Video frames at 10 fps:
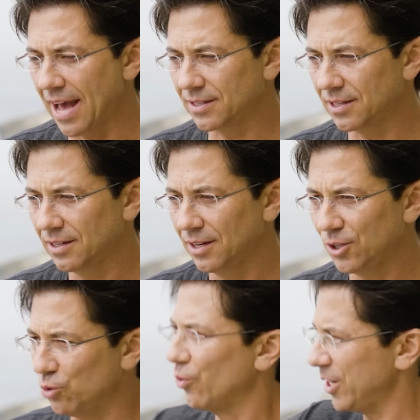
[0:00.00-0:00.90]
that
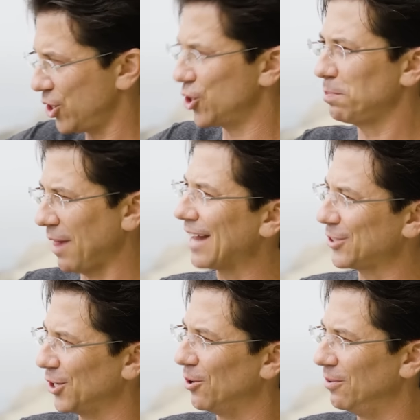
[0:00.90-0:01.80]
you reached your
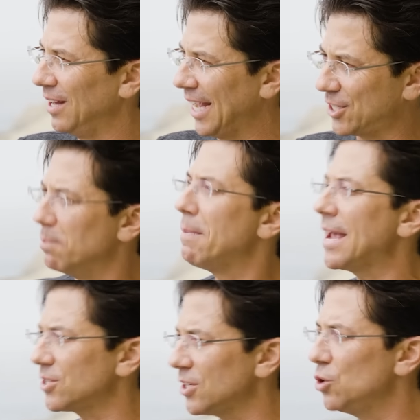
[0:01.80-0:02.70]
plateau. It's yeah.
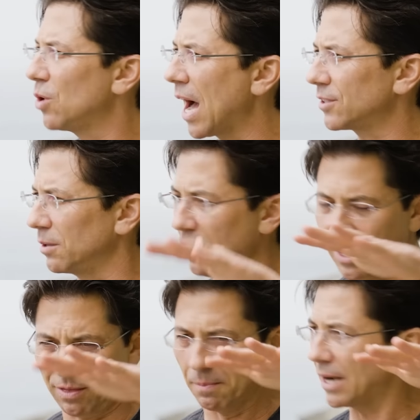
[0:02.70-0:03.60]
amazing you got to
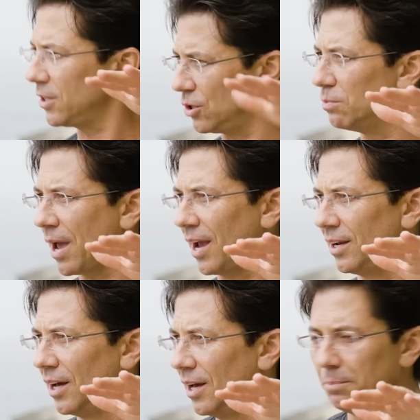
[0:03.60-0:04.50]
make the money you
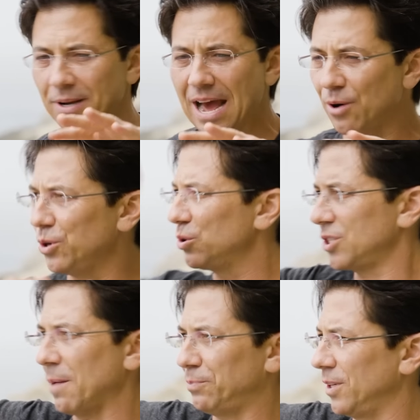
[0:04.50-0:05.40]
made, yeah. but now you
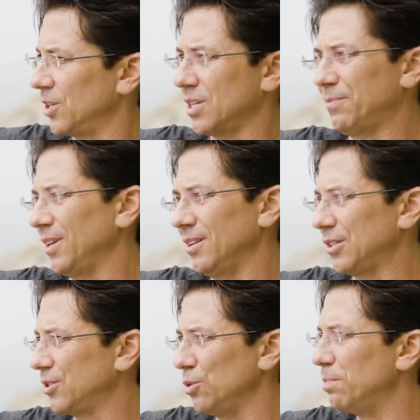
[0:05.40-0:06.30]
stepped into something
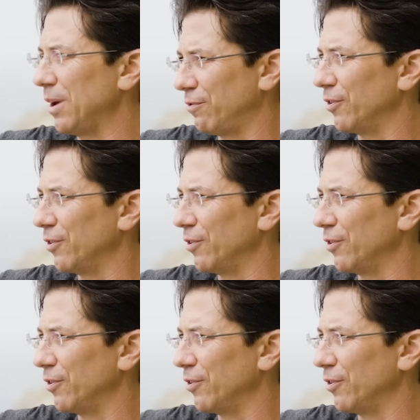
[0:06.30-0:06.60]
that's too yeah, big